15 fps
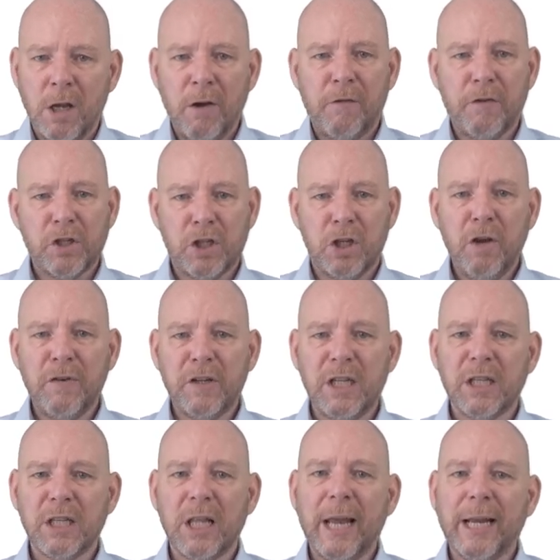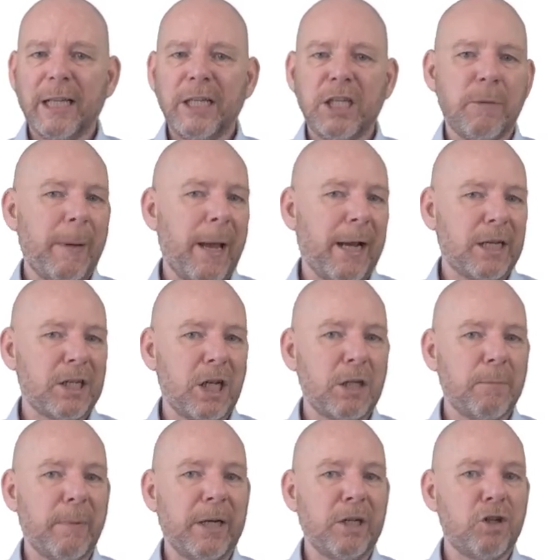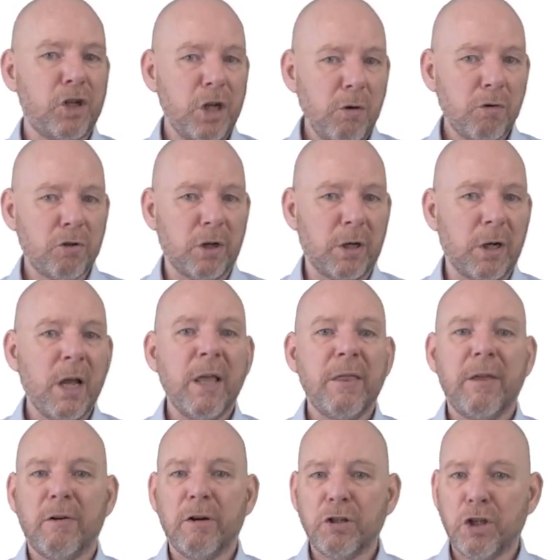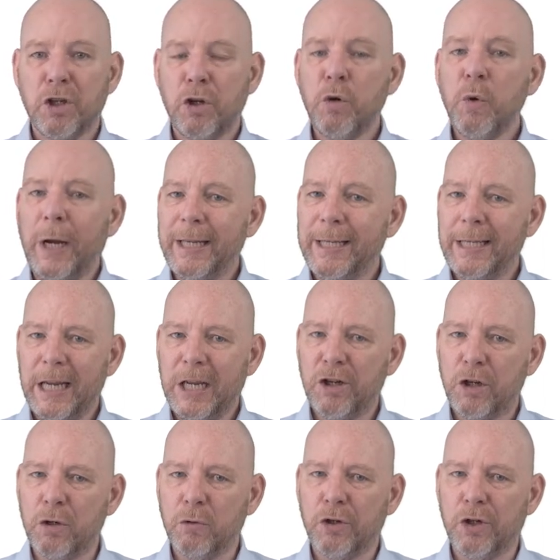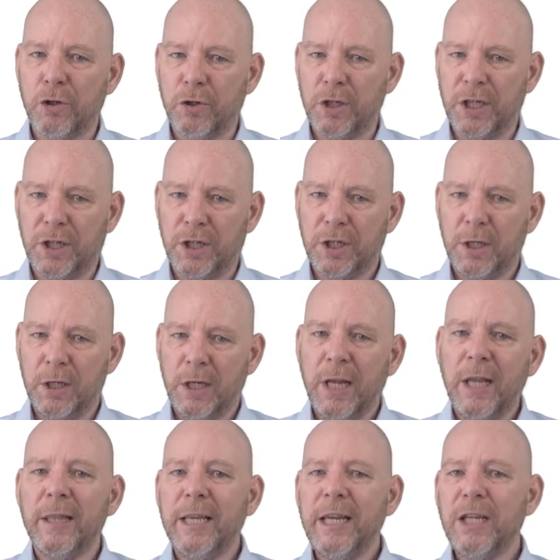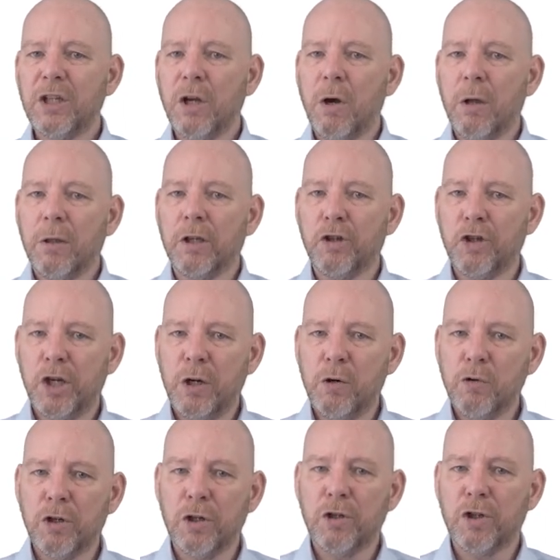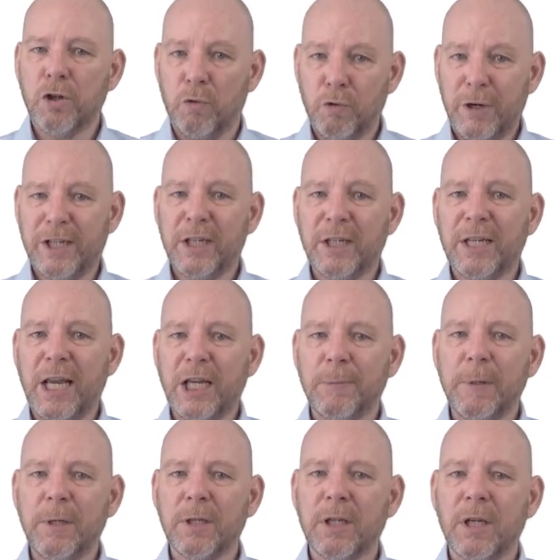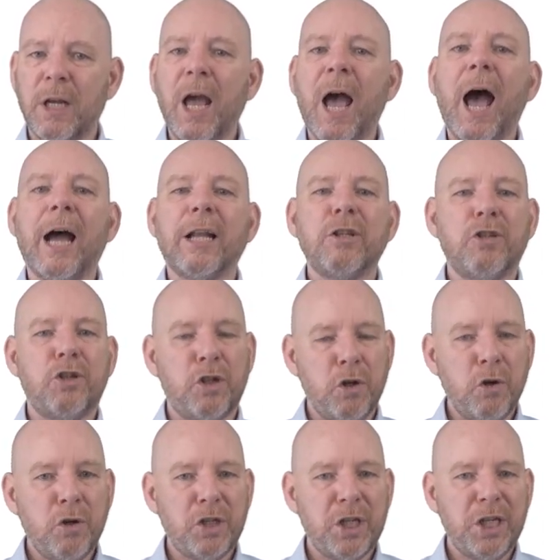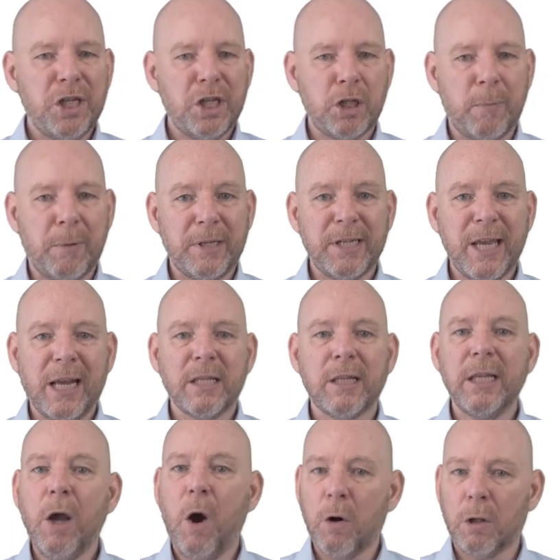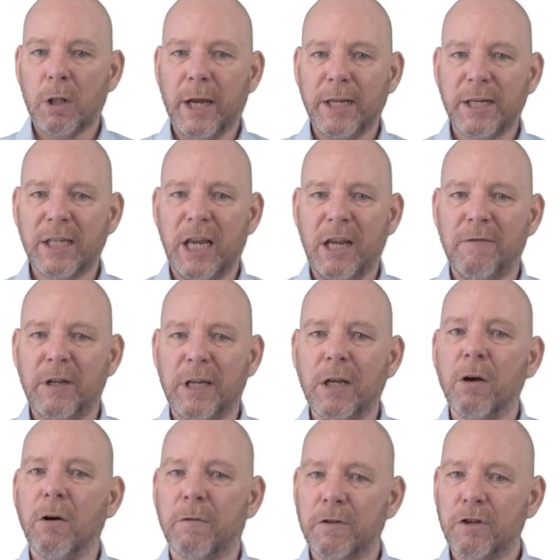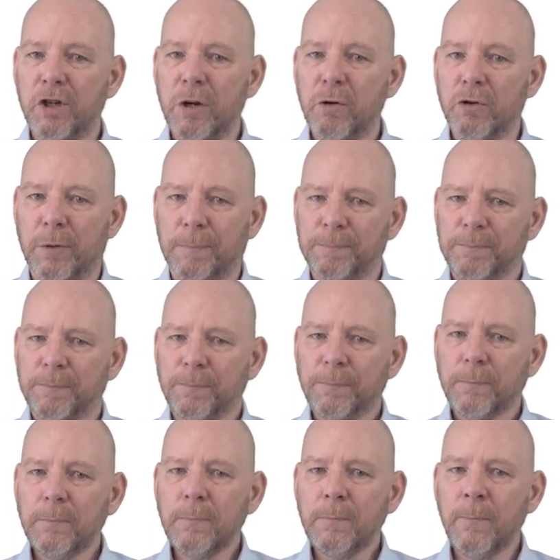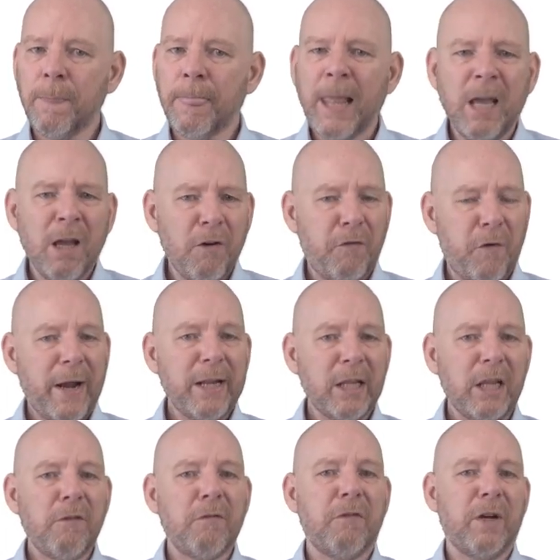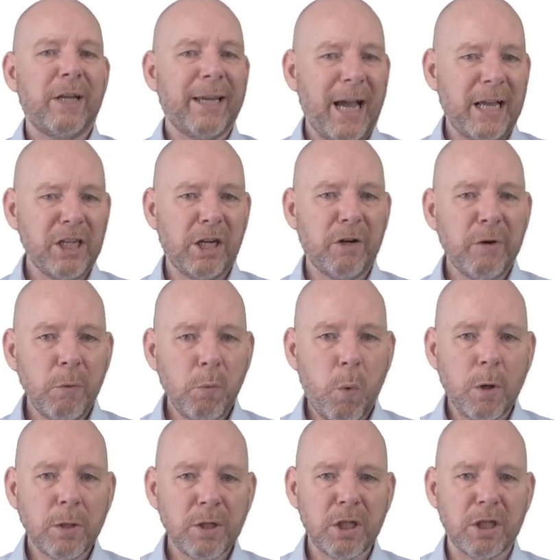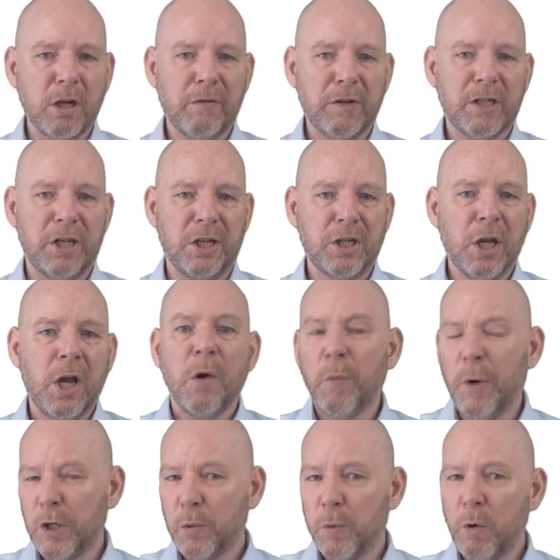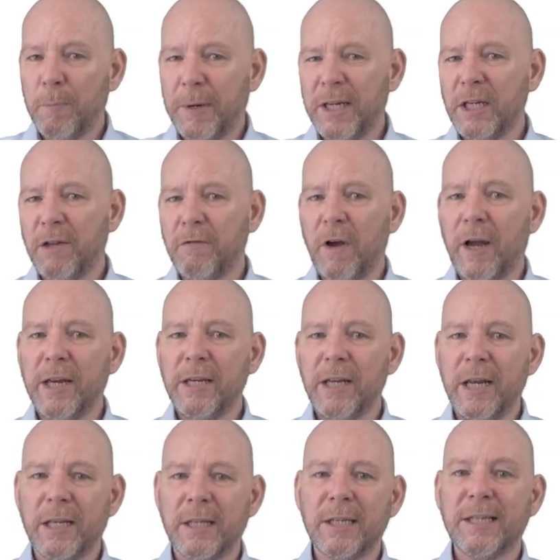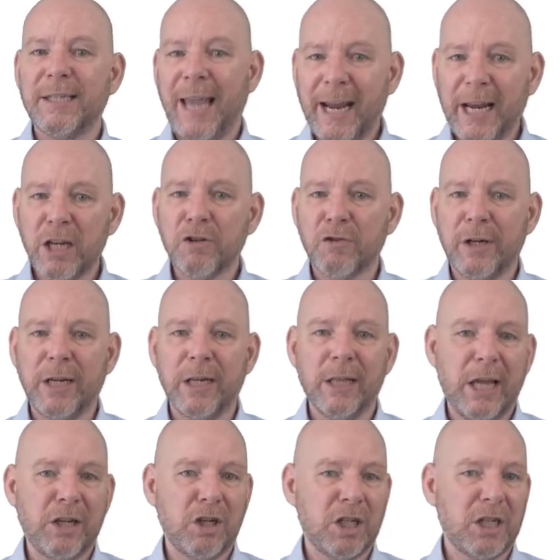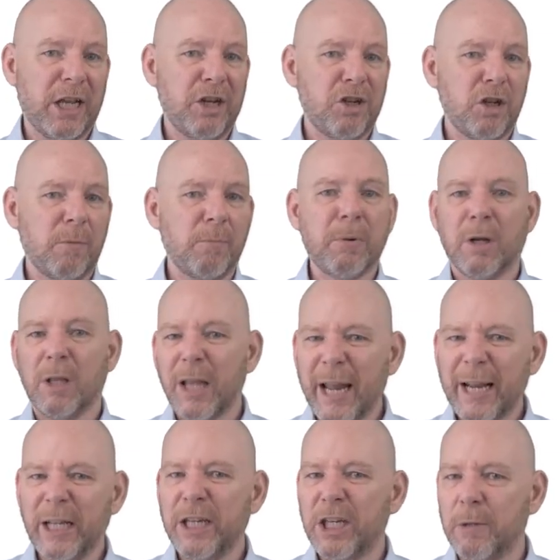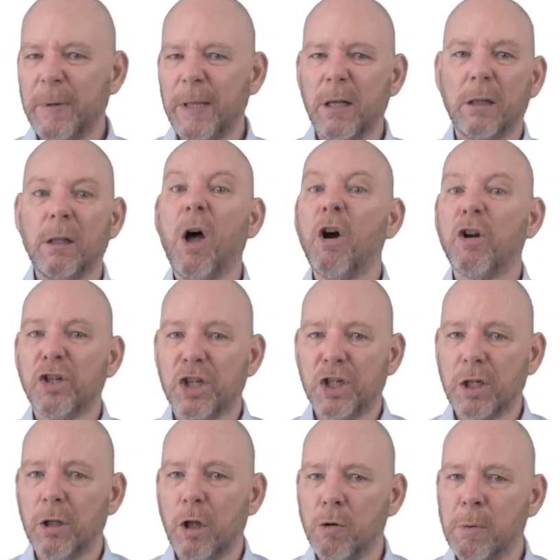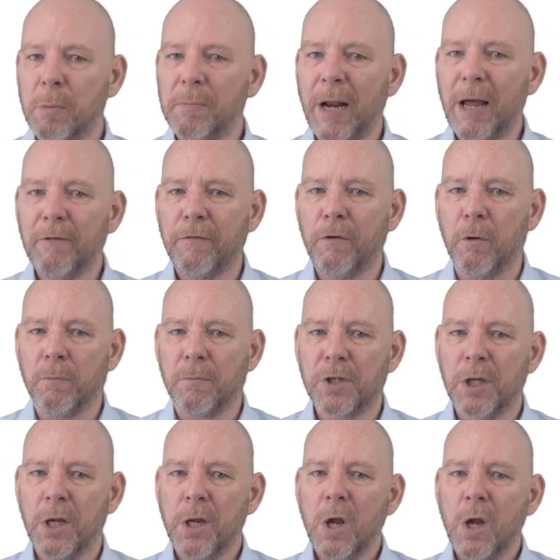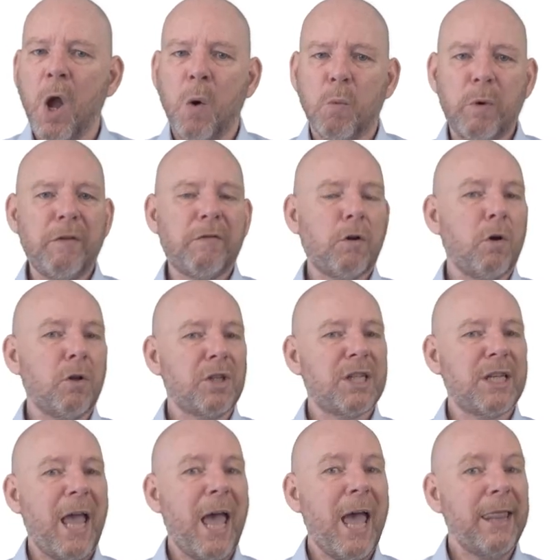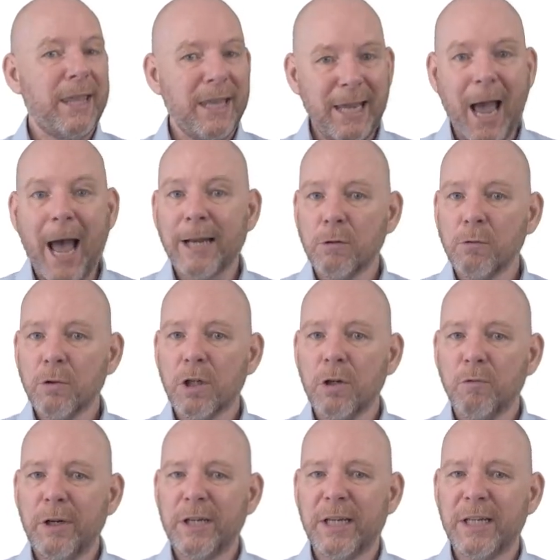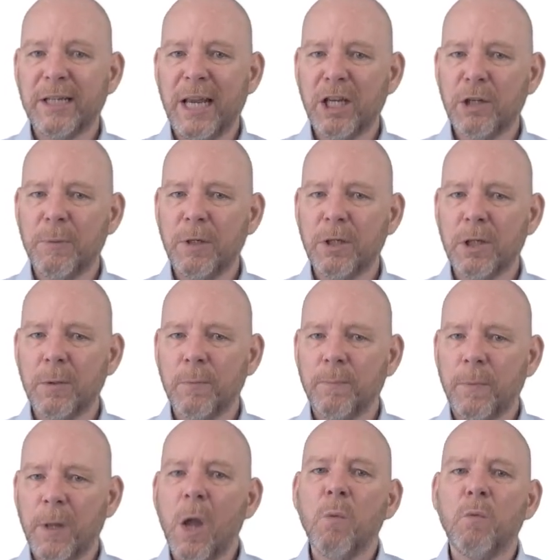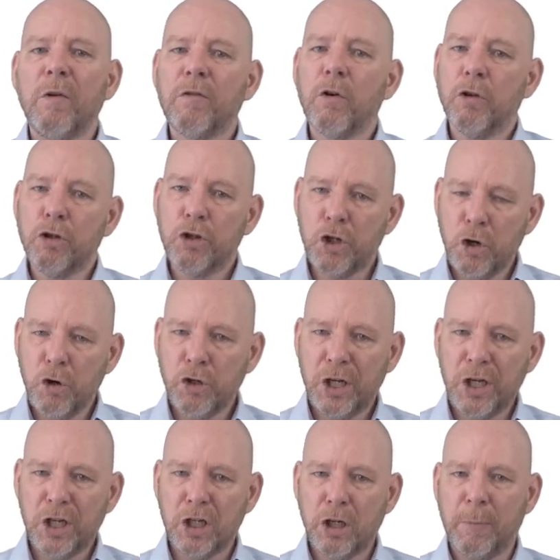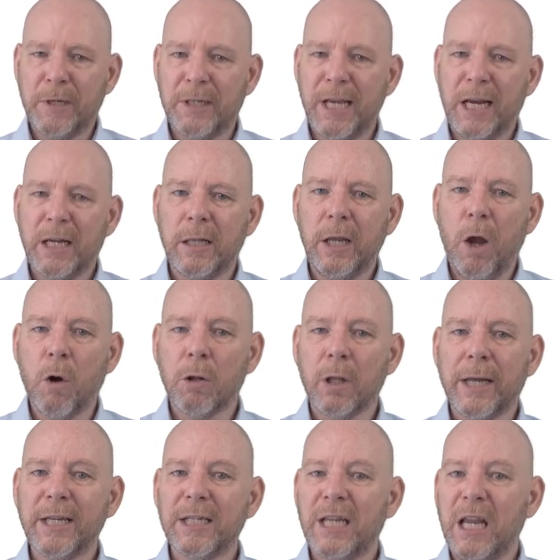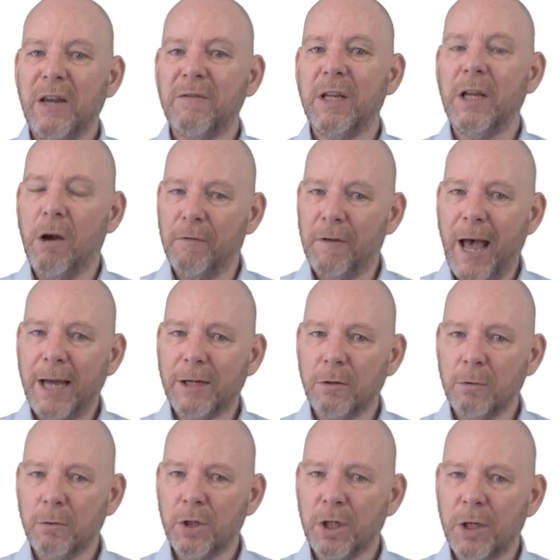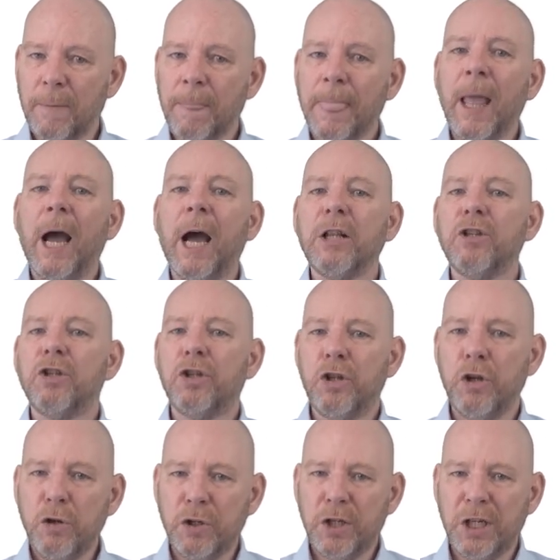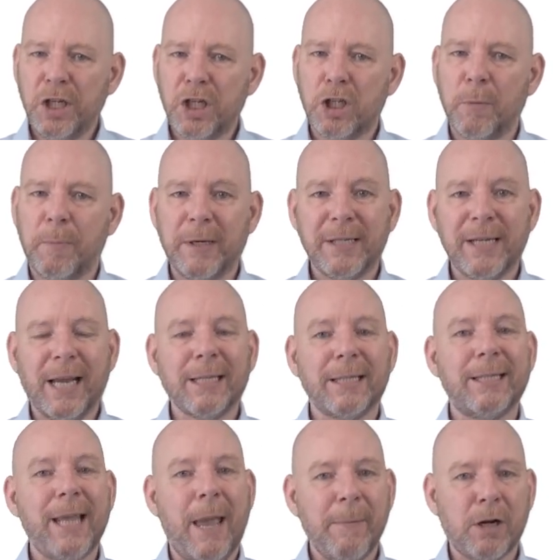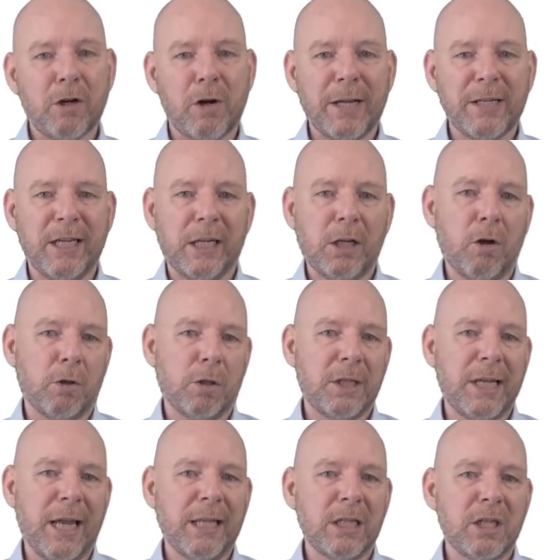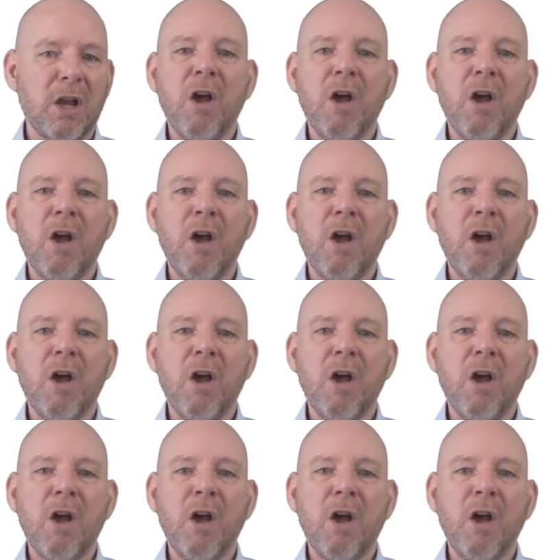For services likely to be accessed by children, there are two additional duties. These are the children's risk assessments and duties to protect the online safety of children. Finally, for Category 1 services, which will be defined in secondary legislation but are likely to be the largest global platforms, we've got the adult risk assessment, we've got duties to protect the online safety of adults, and duties to protect democratic content,